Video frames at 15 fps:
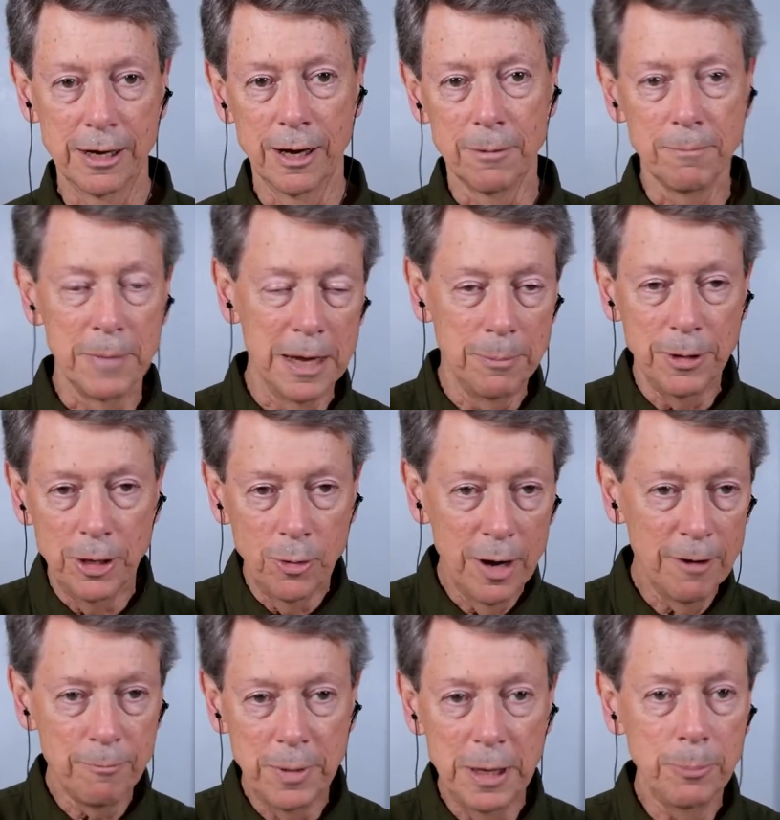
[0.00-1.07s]
Uh, maybe you
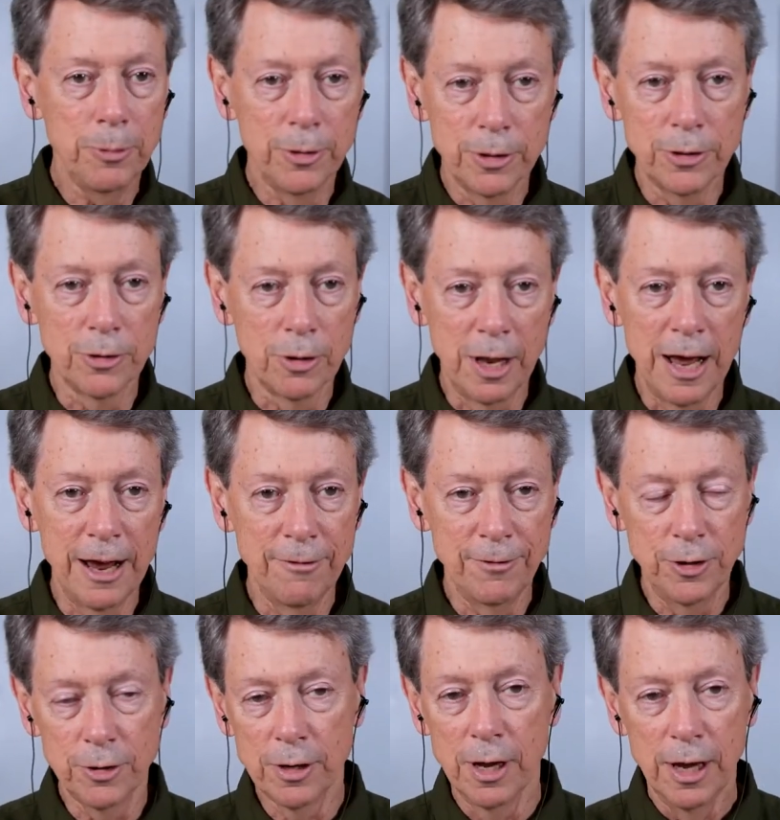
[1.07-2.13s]
have people in your
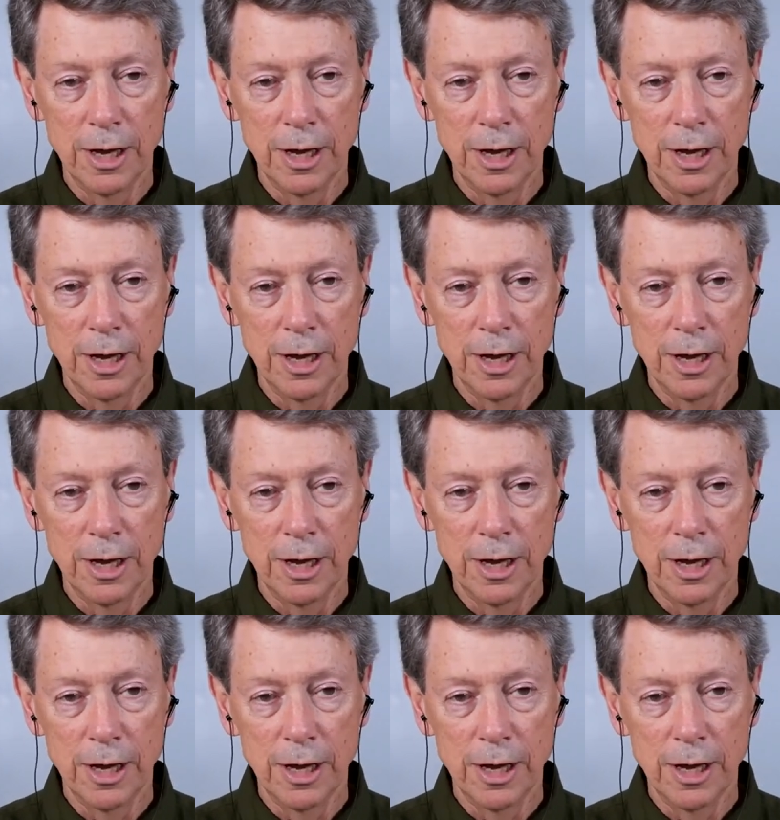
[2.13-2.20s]
life you